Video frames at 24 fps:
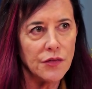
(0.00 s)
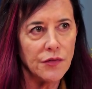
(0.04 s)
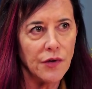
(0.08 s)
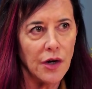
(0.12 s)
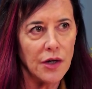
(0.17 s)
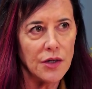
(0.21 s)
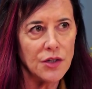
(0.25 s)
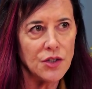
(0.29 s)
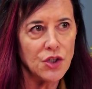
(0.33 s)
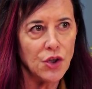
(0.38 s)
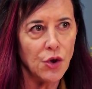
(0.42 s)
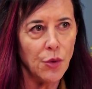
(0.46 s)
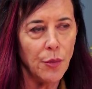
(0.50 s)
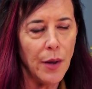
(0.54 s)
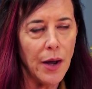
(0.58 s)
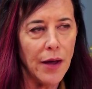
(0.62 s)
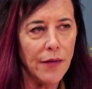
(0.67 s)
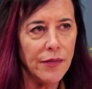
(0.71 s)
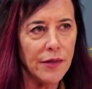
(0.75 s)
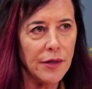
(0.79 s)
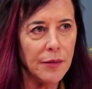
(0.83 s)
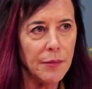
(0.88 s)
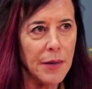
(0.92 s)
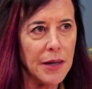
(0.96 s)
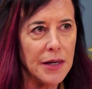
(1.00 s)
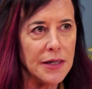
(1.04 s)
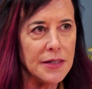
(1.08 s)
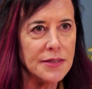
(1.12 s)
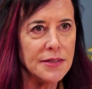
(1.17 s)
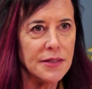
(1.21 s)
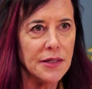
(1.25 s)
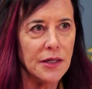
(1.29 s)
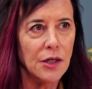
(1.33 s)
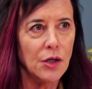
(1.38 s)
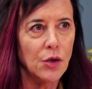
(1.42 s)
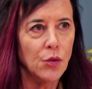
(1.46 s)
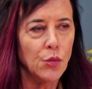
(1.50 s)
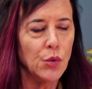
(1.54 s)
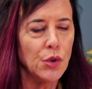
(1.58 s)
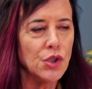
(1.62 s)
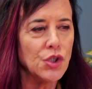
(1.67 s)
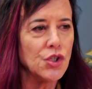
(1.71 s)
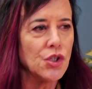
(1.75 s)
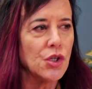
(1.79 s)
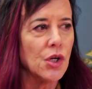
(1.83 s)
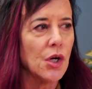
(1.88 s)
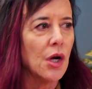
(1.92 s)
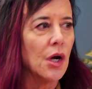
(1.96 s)
of Osteopathic Medicine,
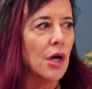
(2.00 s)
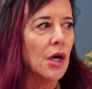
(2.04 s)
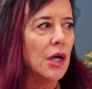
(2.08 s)
which